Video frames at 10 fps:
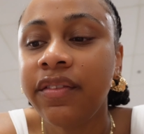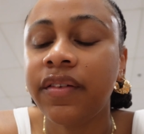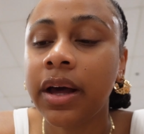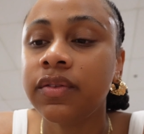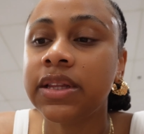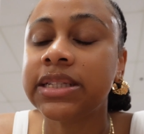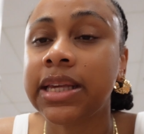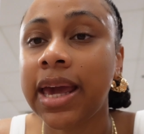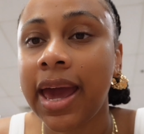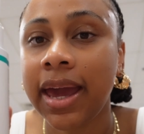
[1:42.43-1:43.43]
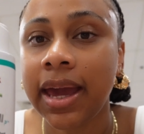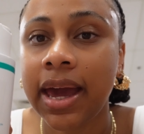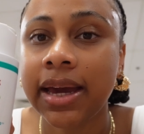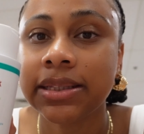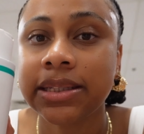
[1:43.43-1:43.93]
found this
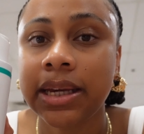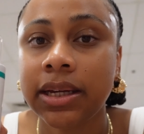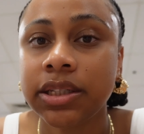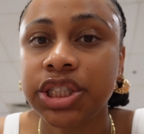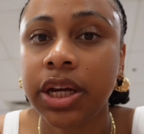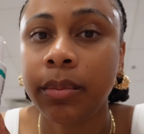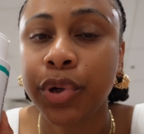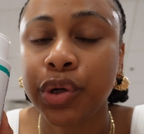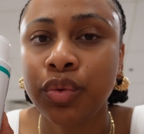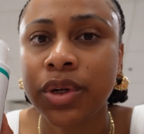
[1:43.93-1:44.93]
K18 shampoo,